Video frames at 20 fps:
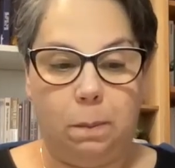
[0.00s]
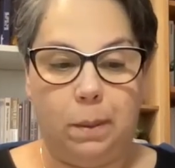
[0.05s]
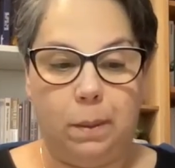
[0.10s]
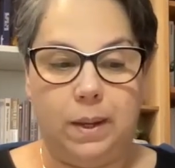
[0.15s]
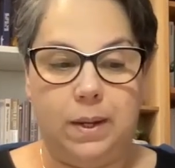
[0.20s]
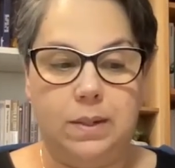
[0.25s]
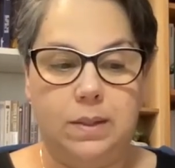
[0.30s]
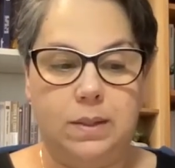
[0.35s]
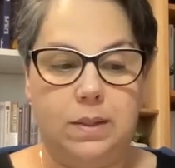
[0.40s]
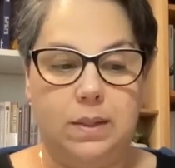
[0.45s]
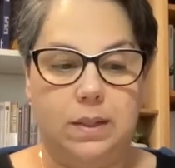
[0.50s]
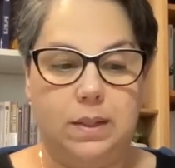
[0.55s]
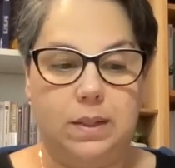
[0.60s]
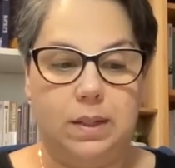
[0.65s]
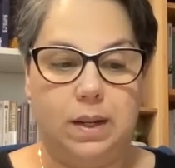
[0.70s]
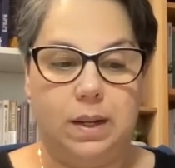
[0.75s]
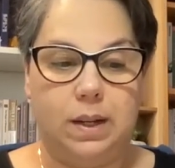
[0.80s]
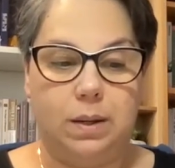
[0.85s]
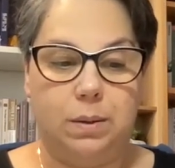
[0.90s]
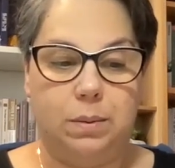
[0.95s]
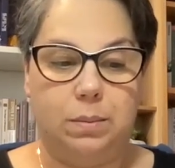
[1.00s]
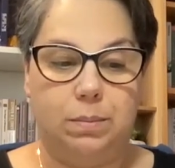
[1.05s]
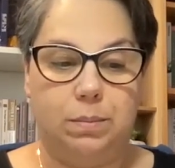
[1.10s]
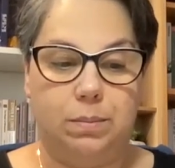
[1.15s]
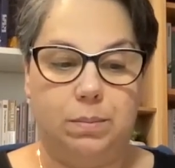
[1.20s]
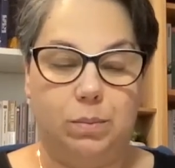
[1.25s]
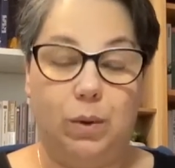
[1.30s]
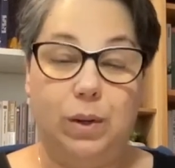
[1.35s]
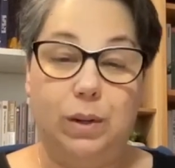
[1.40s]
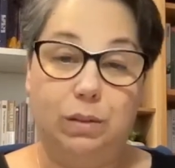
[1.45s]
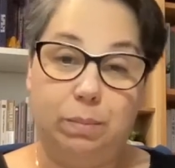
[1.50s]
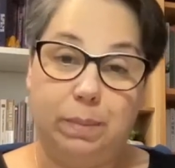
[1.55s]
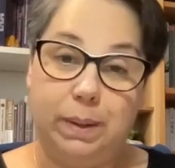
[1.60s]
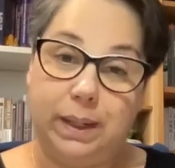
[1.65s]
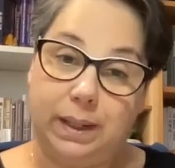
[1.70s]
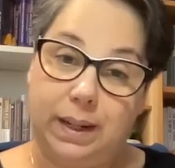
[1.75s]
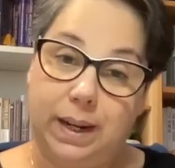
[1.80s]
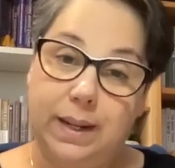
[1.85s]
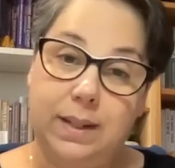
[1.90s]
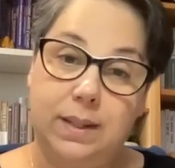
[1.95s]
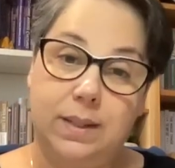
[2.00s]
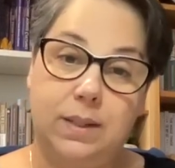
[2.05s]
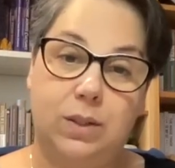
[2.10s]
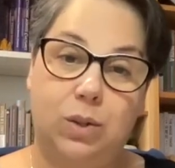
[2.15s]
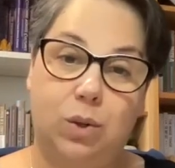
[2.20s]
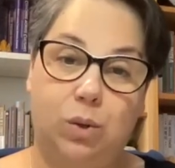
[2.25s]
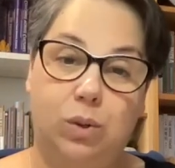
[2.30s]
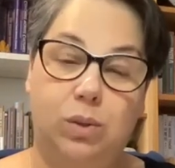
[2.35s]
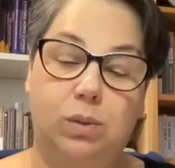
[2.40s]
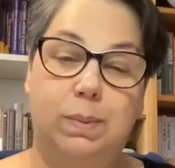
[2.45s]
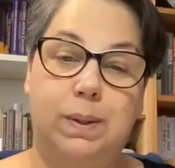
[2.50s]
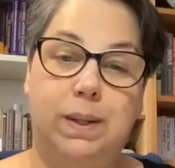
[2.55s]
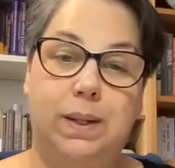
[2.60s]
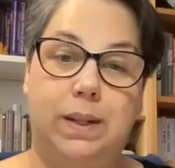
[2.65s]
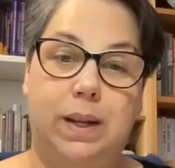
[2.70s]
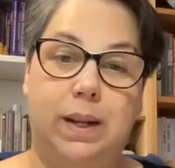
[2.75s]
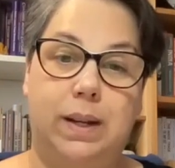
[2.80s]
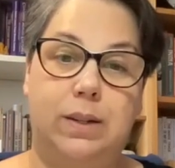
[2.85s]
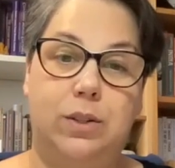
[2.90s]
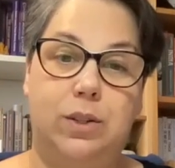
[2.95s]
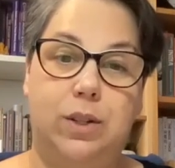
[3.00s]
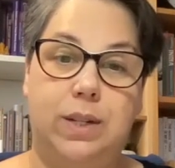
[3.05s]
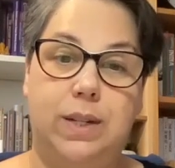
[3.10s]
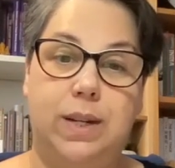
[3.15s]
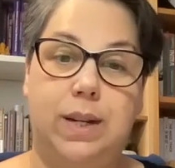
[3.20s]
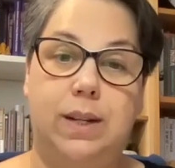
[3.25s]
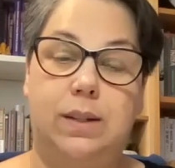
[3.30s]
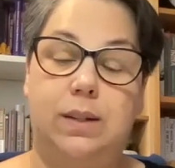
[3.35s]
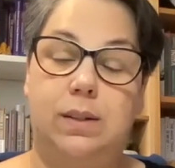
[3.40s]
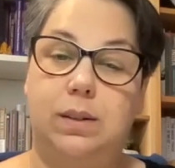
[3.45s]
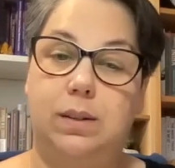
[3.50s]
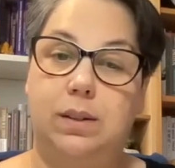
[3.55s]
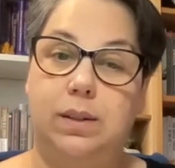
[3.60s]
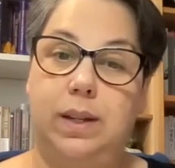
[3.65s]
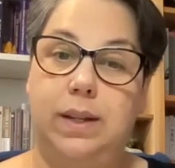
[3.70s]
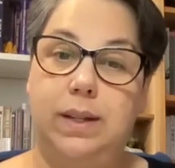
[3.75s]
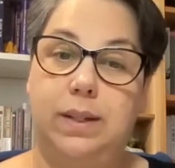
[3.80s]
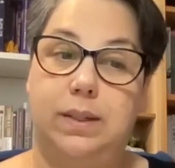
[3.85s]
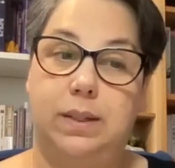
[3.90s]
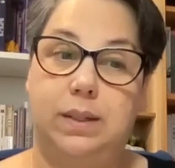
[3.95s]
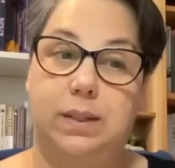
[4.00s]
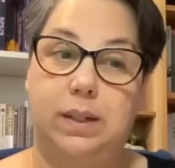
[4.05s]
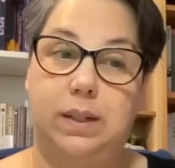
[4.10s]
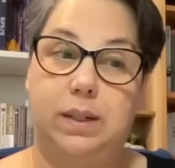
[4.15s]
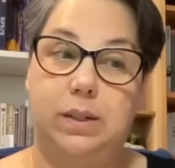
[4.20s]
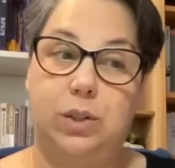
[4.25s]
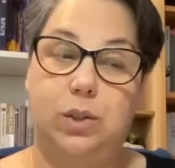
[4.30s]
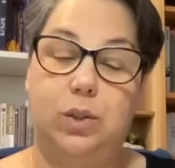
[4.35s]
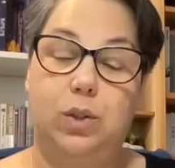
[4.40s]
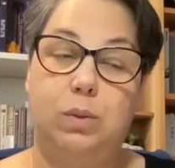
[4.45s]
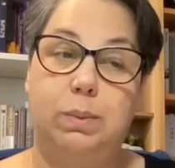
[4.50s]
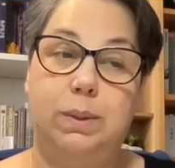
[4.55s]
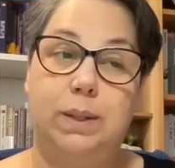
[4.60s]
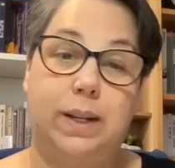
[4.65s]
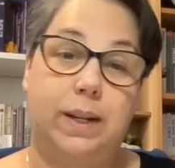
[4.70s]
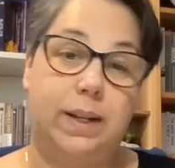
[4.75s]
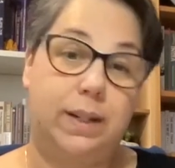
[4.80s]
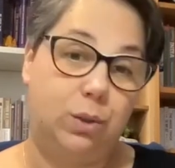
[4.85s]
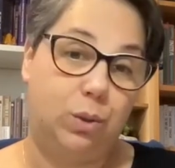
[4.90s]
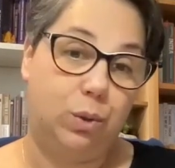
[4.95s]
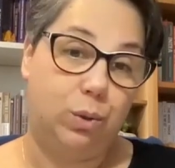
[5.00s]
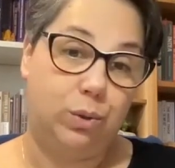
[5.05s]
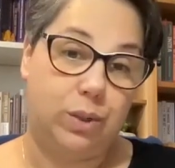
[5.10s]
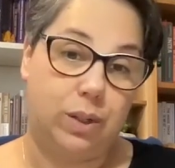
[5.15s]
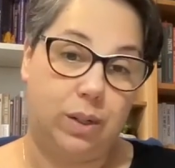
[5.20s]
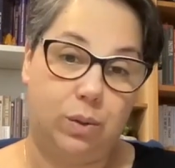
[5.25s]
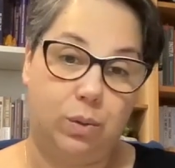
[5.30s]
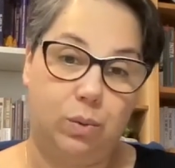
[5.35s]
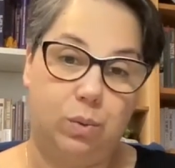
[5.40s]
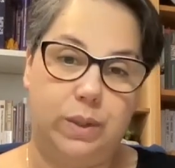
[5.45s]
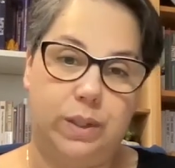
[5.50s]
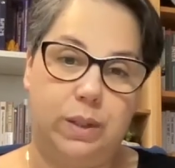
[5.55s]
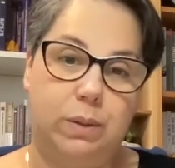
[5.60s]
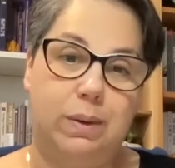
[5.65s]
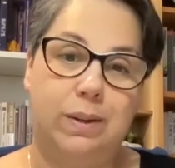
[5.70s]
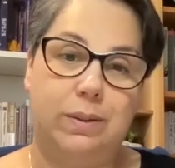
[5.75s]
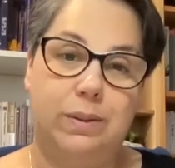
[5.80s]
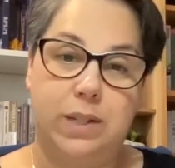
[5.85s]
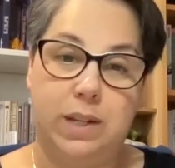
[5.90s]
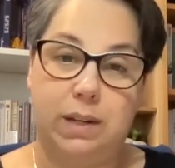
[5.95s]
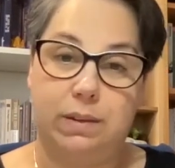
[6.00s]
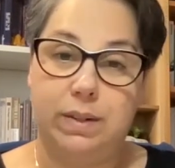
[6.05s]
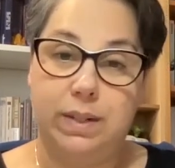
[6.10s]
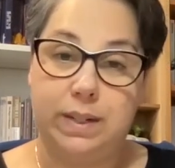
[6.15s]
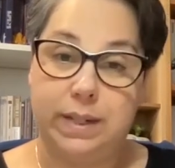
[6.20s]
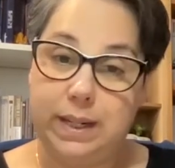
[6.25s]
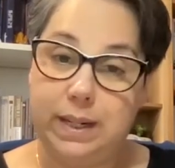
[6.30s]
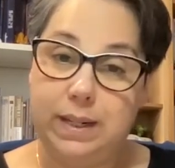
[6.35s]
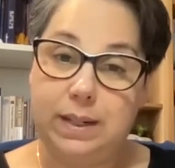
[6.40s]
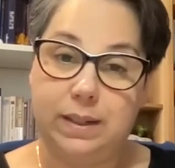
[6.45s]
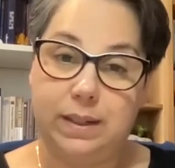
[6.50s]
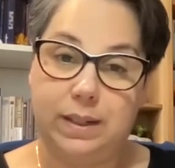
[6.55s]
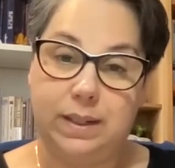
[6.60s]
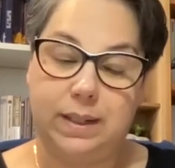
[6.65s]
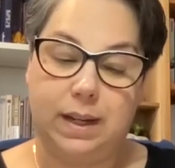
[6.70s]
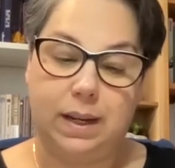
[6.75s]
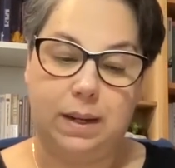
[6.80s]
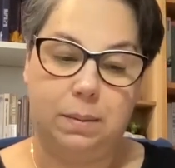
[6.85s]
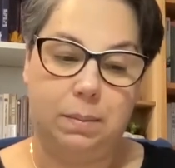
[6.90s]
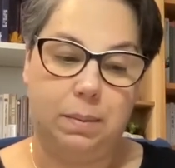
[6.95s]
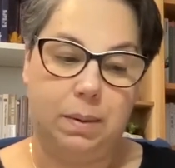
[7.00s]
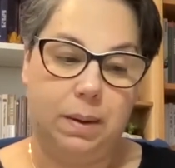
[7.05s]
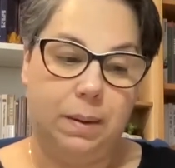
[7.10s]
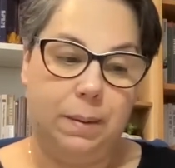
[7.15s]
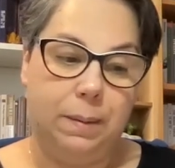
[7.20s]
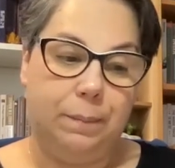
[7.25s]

And one of my clients called me, and she said that she told me that her daughter, who was around 17 at the time,